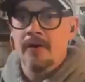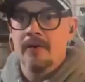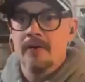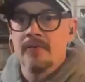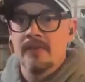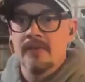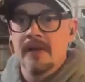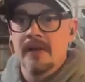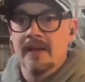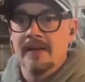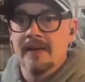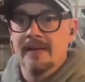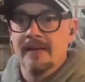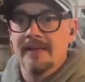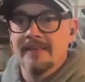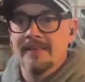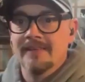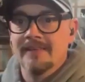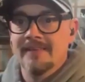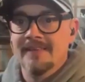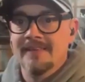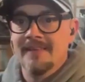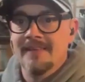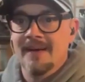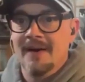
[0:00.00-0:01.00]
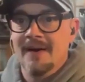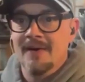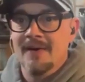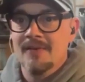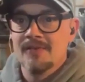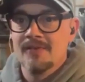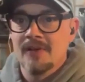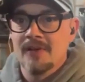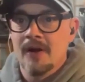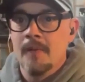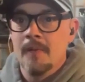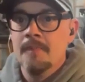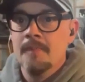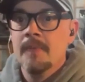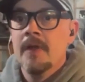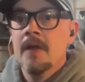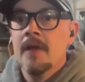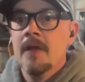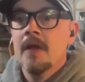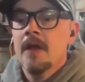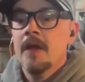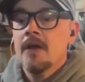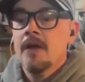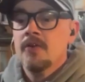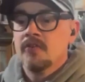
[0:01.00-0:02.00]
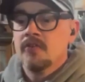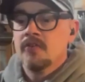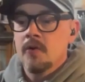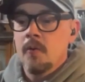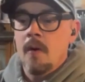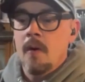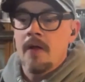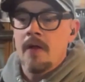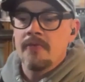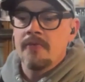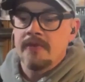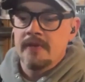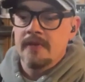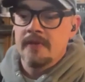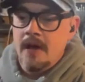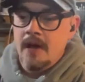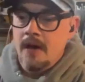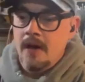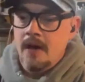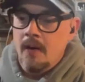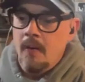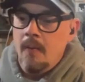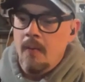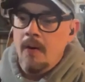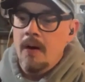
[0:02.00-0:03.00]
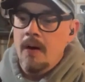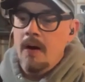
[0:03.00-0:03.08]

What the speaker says: singing it in there. So she wants to know